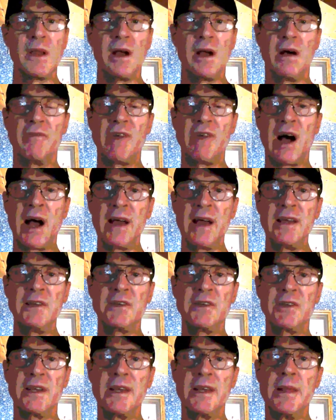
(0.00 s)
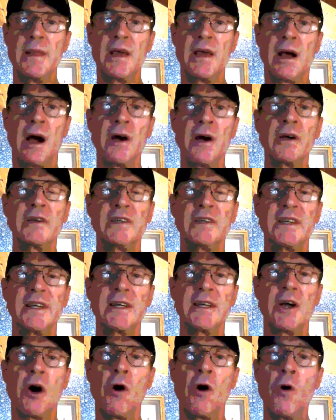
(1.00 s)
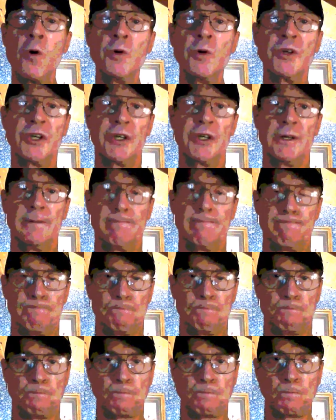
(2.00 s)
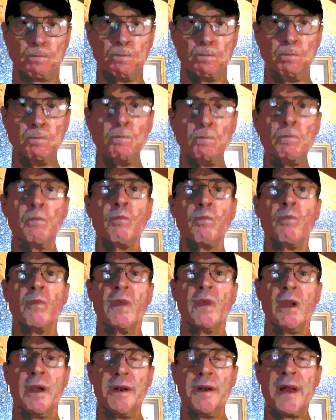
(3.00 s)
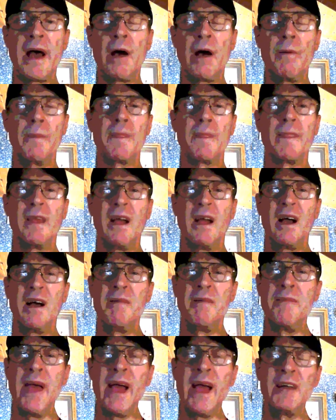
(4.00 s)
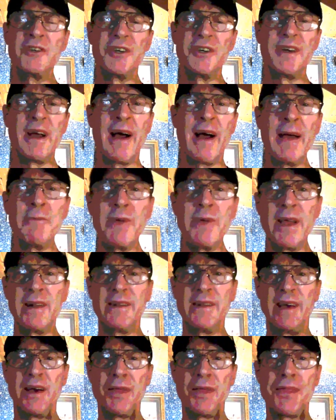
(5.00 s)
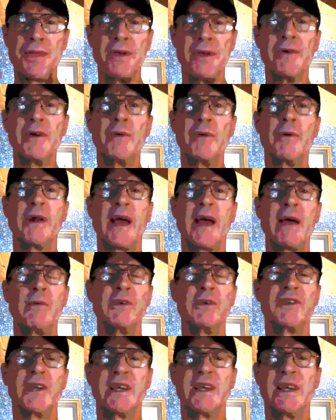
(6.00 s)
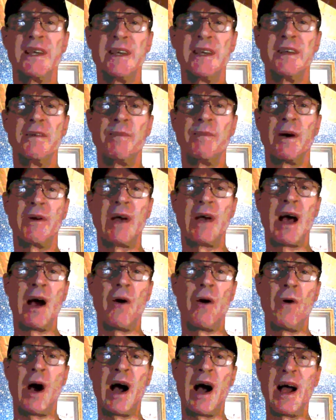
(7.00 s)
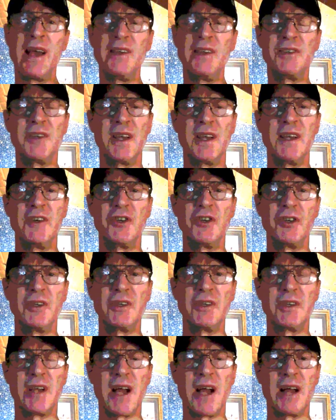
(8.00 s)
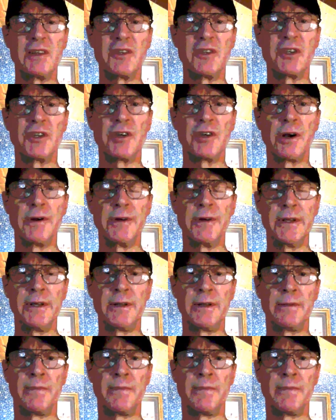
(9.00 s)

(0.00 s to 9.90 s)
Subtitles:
of ice in the Arctic Ocean. Now, imagine, I read a theory when I was a kid about how ice ages got started,